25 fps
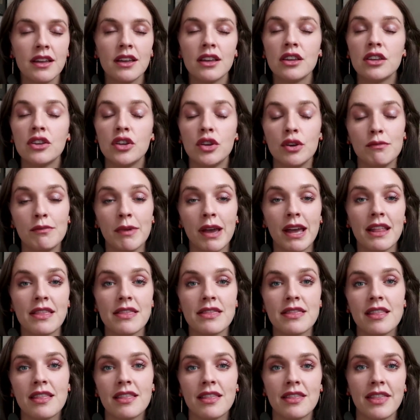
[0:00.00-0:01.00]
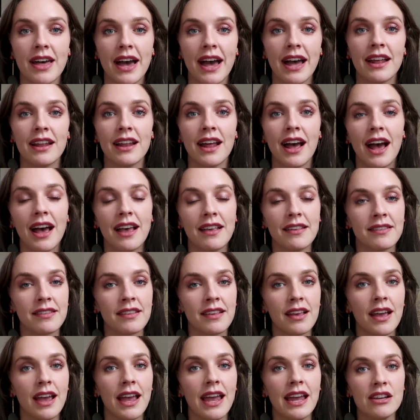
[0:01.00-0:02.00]
human that has
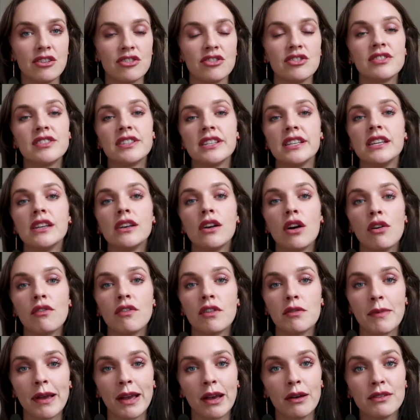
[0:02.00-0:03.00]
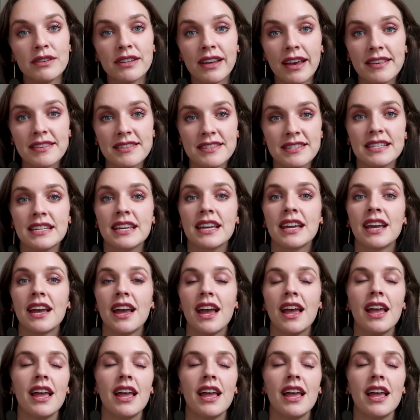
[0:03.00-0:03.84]
agency over my own destiny.